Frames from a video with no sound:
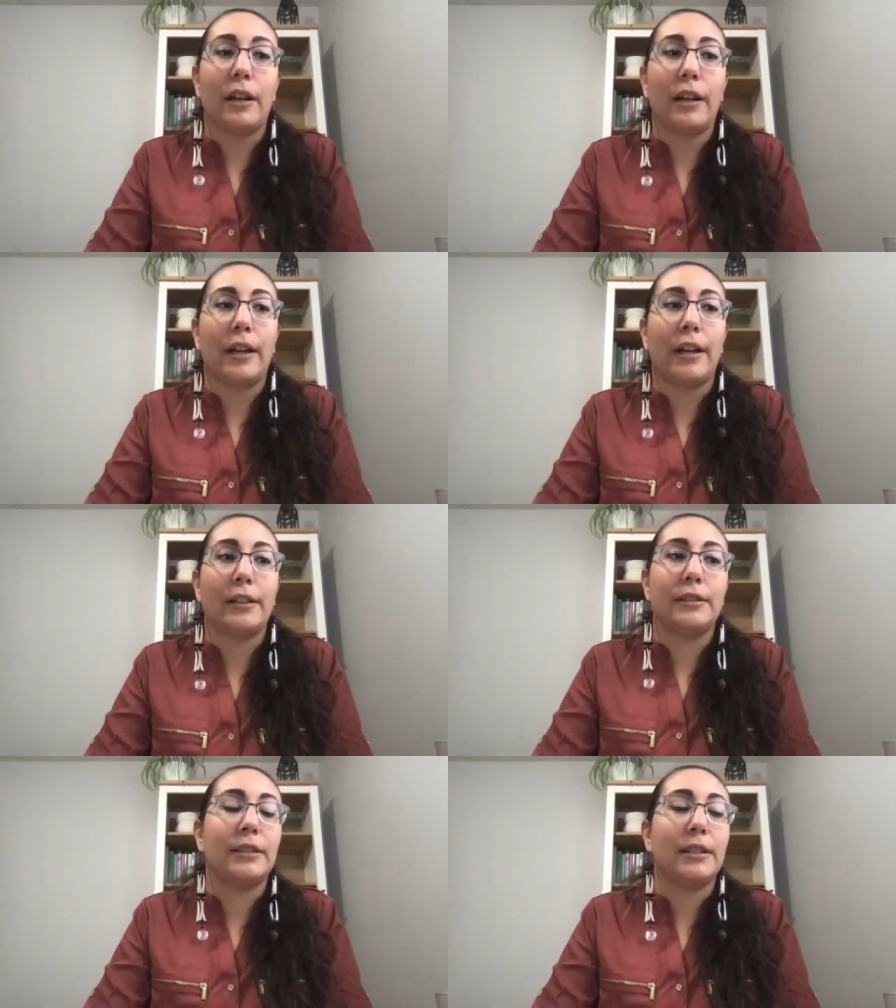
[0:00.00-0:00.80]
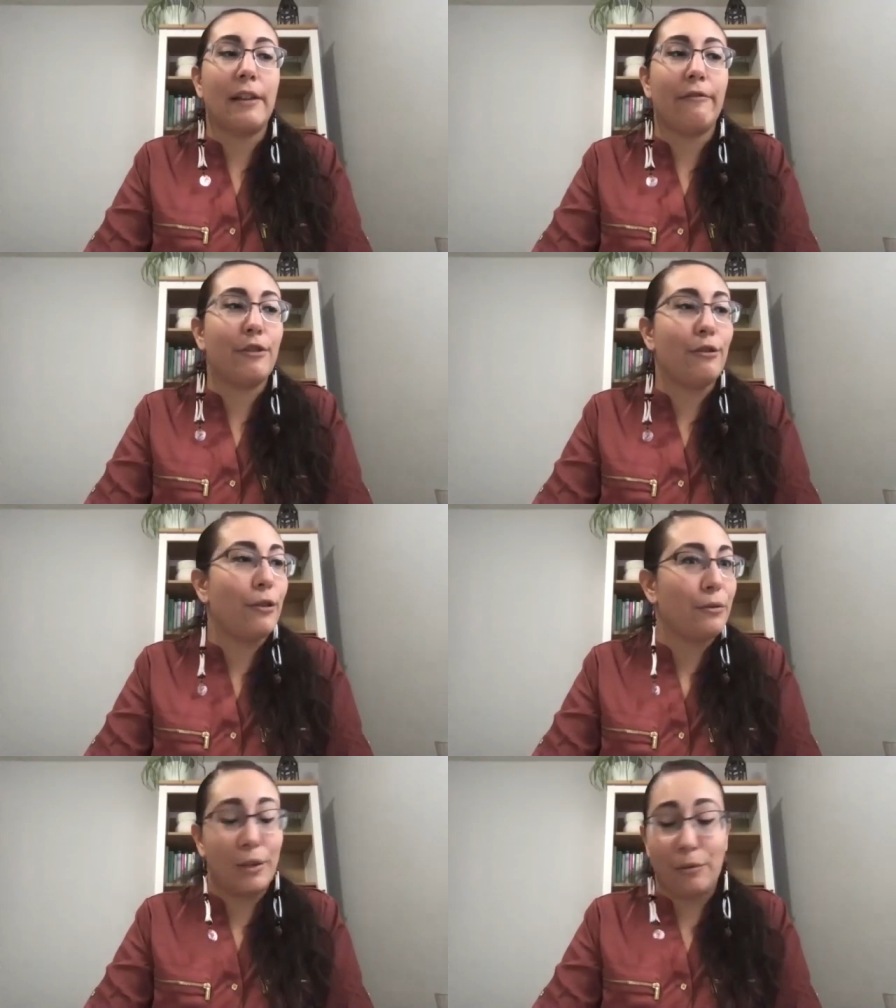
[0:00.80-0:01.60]
And if you
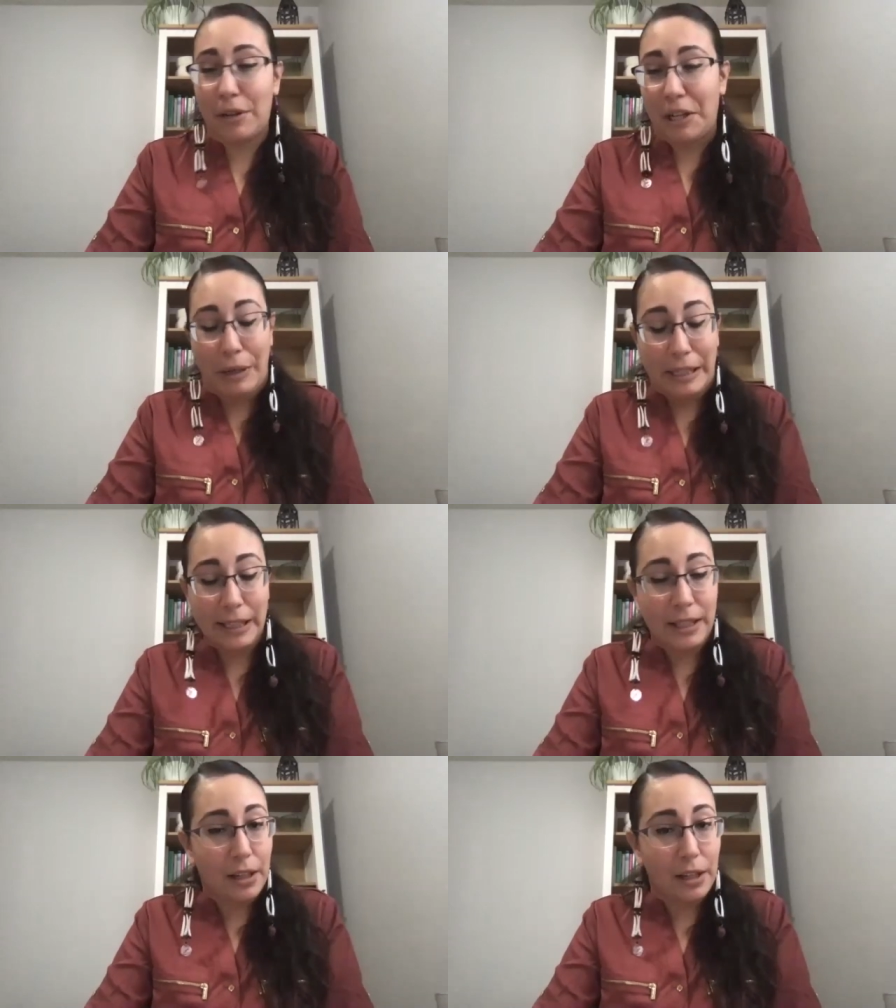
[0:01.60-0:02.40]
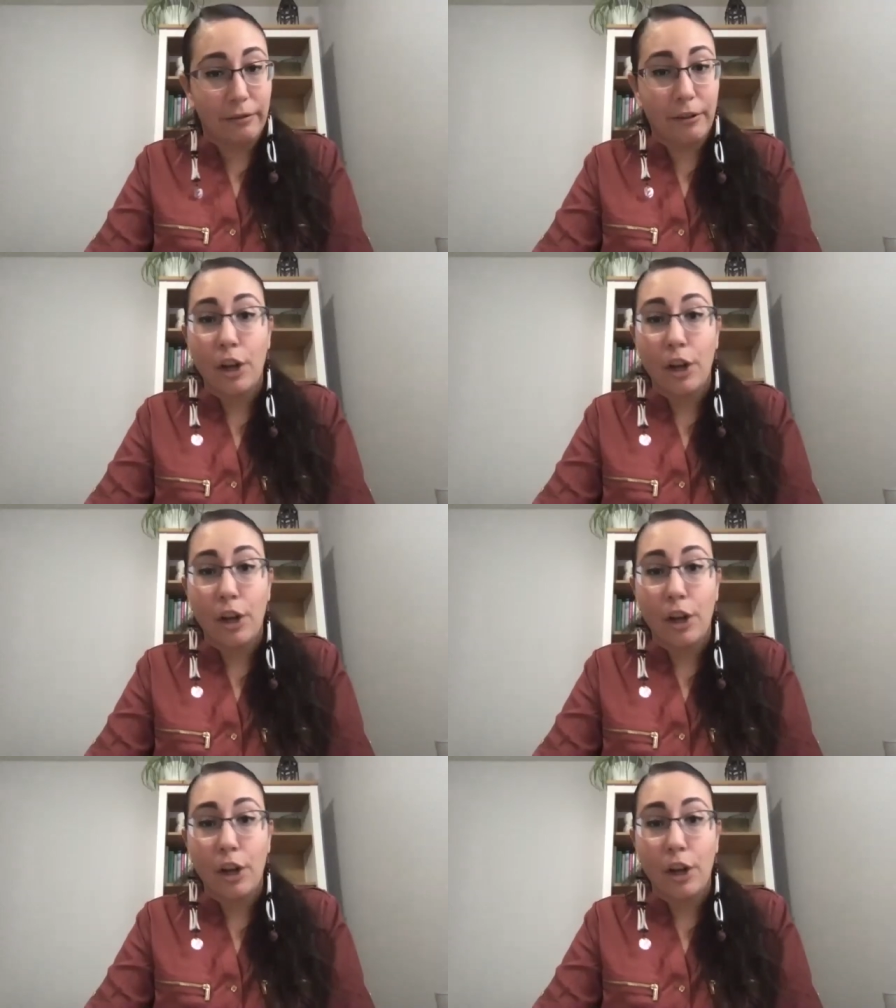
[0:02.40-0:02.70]
don't do it quickly enough,